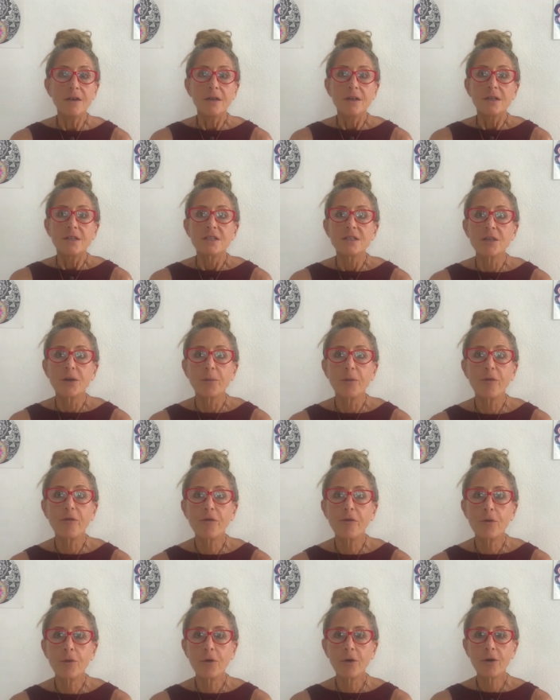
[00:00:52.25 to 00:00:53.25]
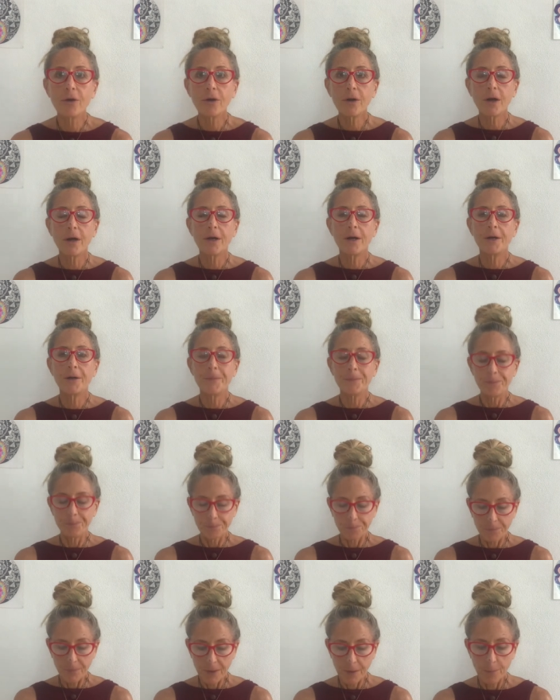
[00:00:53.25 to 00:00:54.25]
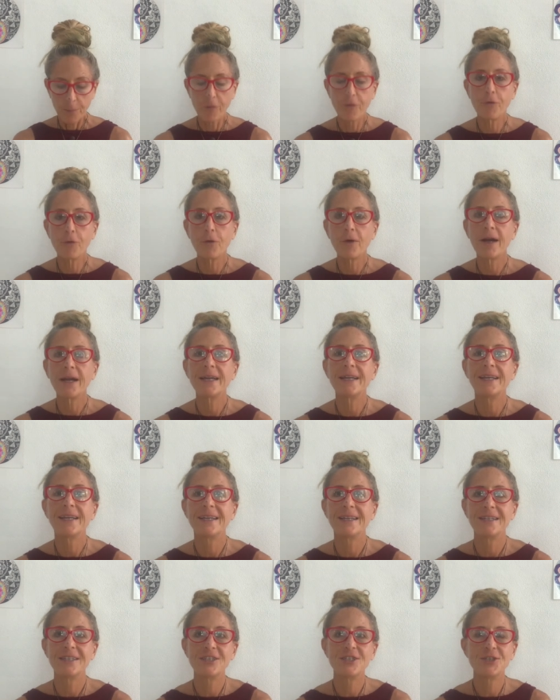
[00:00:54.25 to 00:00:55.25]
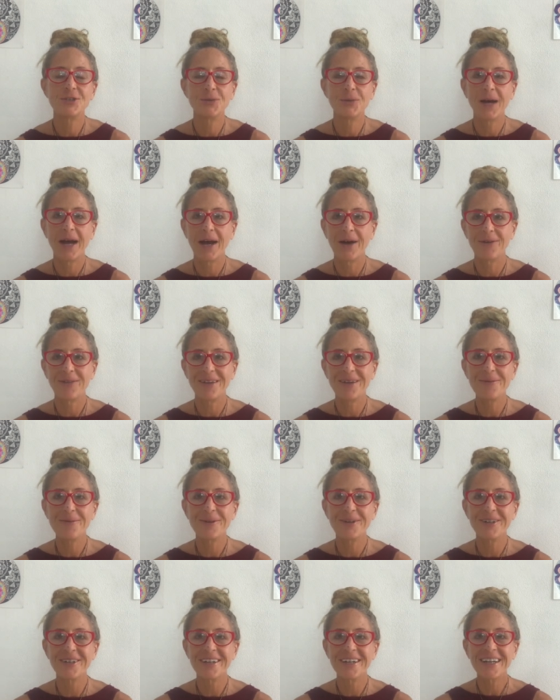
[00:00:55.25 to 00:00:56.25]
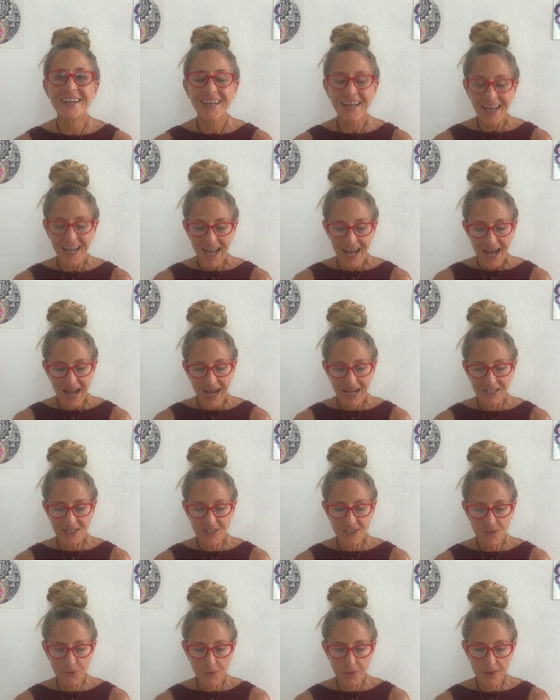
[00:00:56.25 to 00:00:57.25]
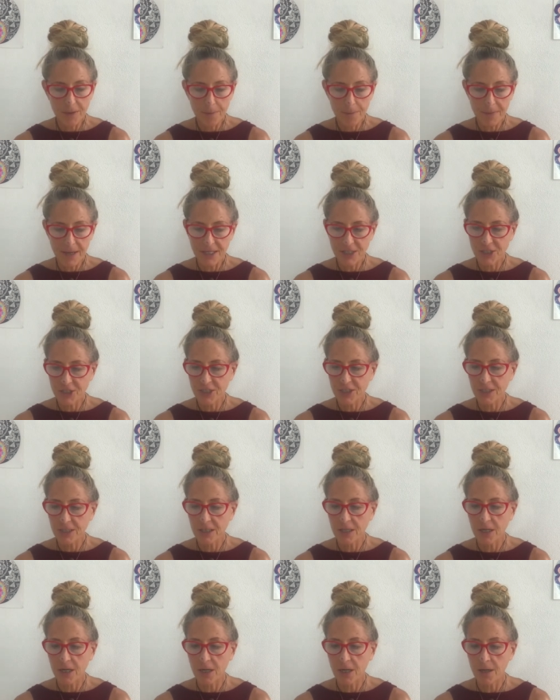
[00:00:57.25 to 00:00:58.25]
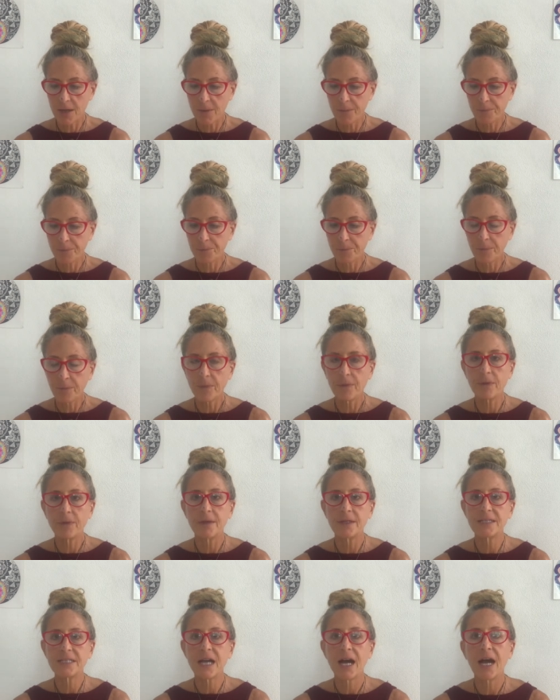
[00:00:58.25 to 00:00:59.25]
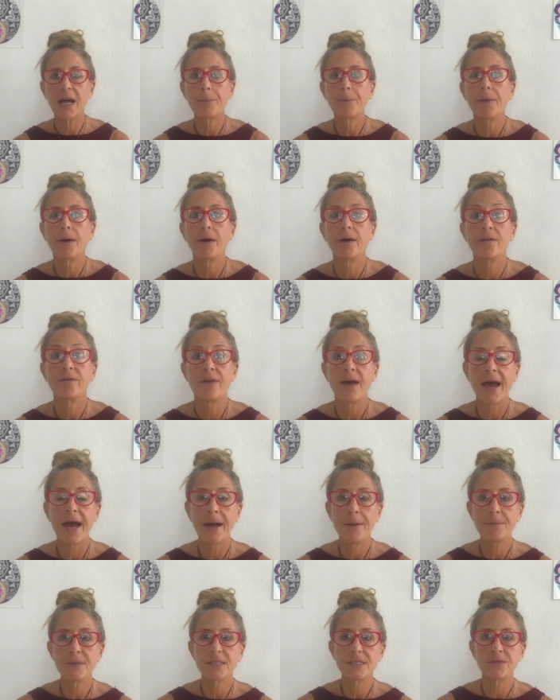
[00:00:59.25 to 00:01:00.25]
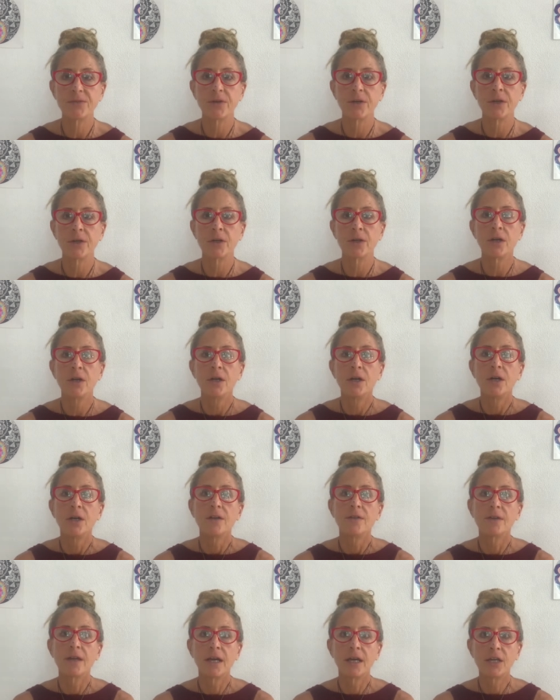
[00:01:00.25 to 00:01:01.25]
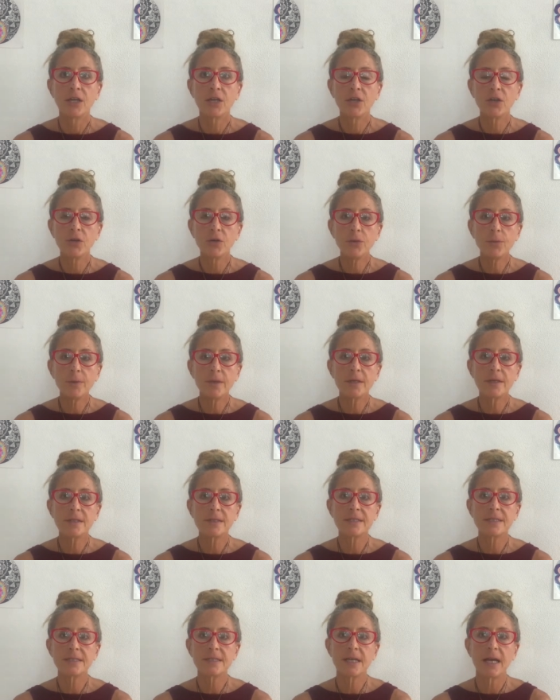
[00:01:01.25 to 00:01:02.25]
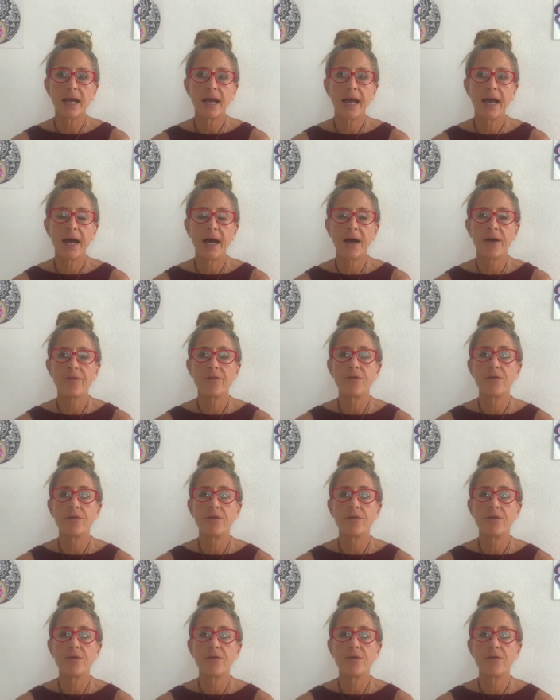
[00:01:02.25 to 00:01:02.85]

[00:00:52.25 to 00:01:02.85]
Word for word: So before, um, before I get into how they work, I just want to mention um, the type of atmosphere that humans have